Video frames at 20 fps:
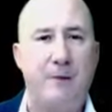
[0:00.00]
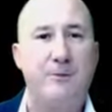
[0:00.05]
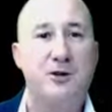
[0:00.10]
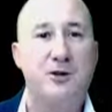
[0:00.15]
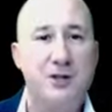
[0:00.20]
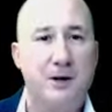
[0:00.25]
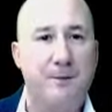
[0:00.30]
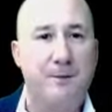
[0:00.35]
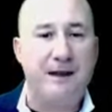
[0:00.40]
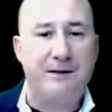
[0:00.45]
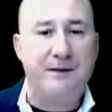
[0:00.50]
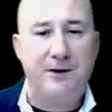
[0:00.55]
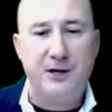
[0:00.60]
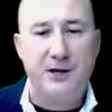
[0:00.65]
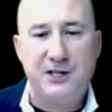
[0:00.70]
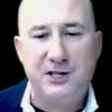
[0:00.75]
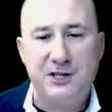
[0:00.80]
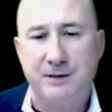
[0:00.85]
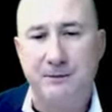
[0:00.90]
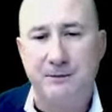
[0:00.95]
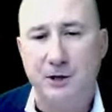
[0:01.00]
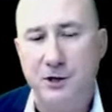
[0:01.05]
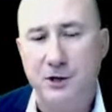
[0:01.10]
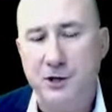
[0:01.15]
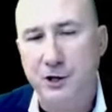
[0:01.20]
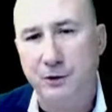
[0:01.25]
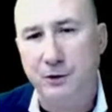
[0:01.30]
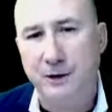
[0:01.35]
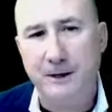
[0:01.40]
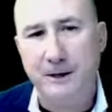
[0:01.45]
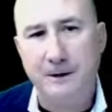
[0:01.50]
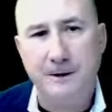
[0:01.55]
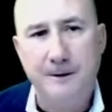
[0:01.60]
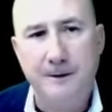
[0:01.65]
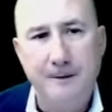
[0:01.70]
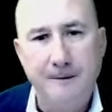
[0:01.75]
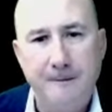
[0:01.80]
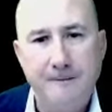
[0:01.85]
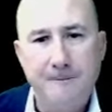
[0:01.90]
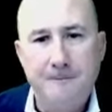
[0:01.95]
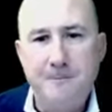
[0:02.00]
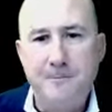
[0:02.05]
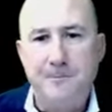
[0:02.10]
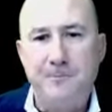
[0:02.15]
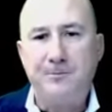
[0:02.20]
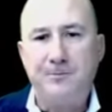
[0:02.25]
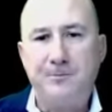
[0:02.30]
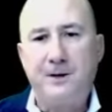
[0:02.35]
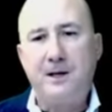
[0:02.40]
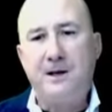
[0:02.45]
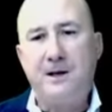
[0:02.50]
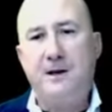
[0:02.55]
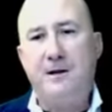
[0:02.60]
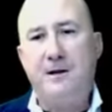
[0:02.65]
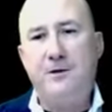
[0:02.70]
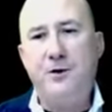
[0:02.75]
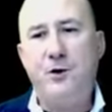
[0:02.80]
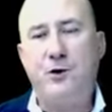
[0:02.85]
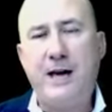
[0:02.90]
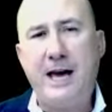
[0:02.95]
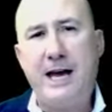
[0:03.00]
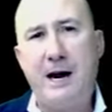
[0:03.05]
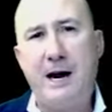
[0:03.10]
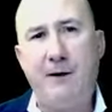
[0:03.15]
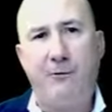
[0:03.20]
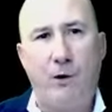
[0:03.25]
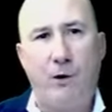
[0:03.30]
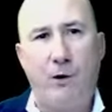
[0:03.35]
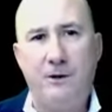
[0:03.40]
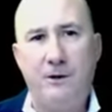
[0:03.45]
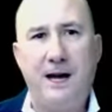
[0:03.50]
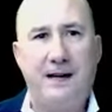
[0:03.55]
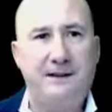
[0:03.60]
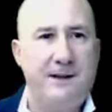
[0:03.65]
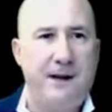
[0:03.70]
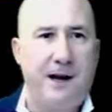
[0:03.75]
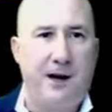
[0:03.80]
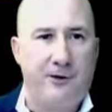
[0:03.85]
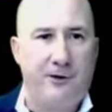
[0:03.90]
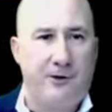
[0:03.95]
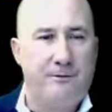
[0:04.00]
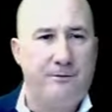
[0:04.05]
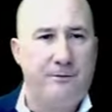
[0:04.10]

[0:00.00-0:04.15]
or something very similar to it. Can't have one without the other.